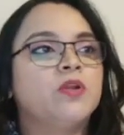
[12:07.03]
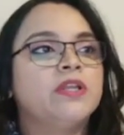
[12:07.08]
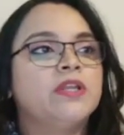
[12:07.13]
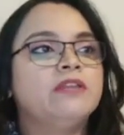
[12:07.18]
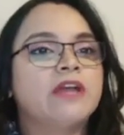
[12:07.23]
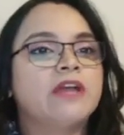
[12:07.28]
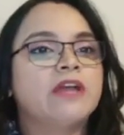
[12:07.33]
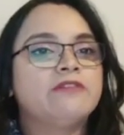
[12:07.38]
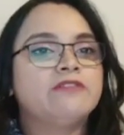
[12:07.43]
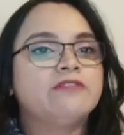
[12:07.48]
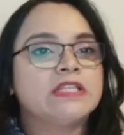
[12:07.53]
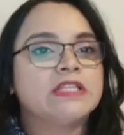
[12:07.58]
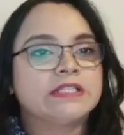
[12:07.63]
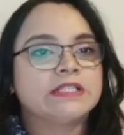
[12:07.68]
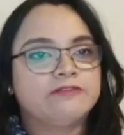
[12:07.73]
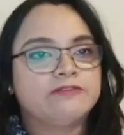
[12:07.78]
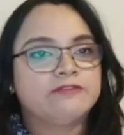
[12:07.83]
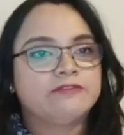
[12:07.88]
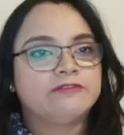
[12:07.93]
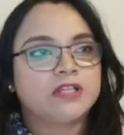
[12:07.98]
on e5
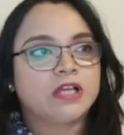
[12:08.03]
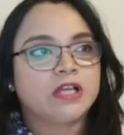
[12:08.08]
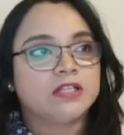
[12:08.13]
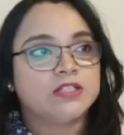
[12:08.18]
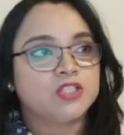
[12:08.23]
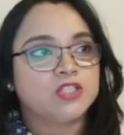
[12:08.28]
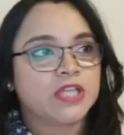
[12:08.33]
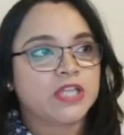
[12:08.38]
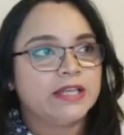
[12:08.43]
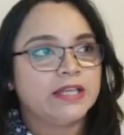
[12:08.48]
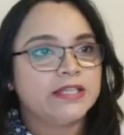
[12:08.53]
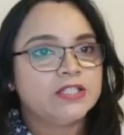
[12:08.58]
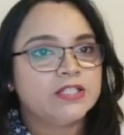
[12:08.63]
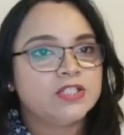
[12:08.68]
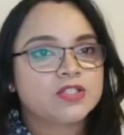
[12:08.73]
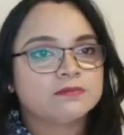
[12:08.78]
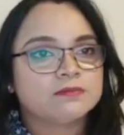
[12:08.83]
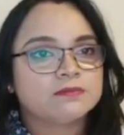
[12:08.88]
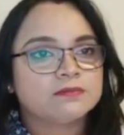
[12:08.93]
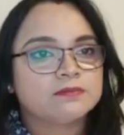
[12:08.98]
is left
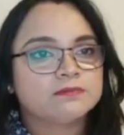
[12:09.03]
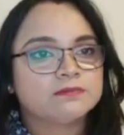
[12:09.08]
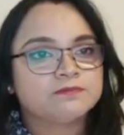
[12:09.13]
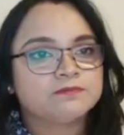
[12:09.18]
unchallenged.